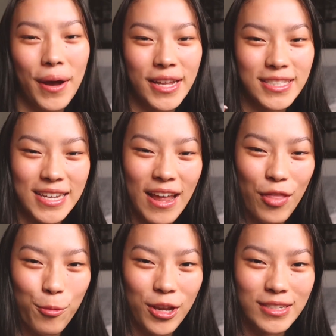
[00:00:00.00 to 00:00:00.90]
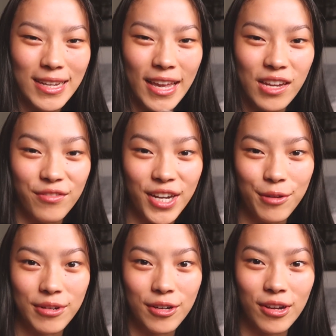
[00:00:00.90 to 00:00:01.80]
But now that we are done getting
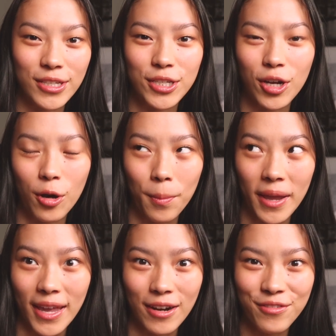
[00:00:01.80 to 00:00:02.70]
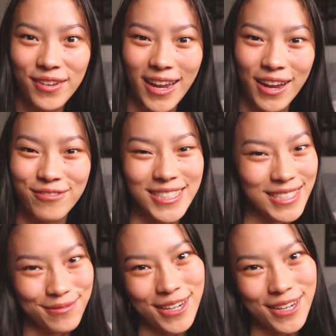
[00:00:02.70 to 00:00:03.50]
ready, we are going to go pick an outfit and run some